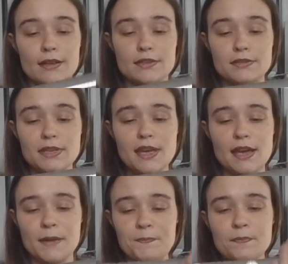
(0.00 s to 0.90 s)
So
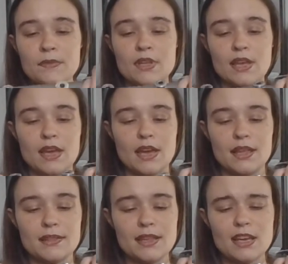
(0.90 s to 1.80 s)
yeah,
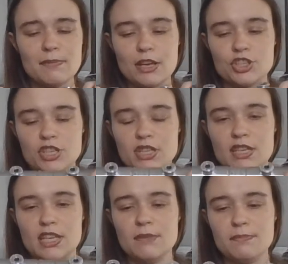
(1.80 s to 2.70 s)
I think I'm actually going
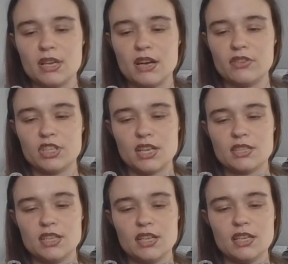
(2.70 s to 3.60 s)
to keep the
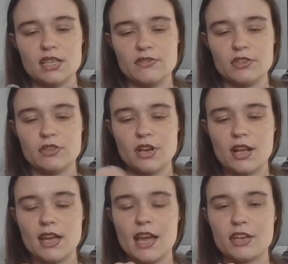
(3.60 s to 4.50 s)
covertechs on it, even though they're
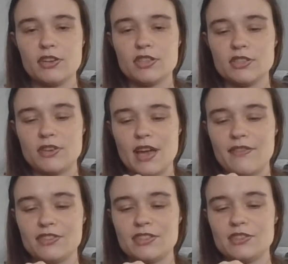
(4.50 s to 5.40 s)
not accurate, so I
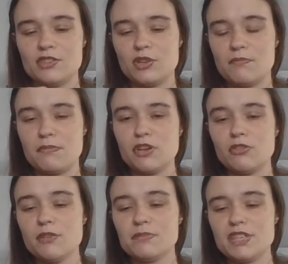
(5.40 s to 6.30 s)
have this sort of middle
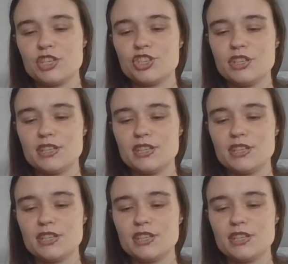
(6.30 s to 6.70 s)
grip section.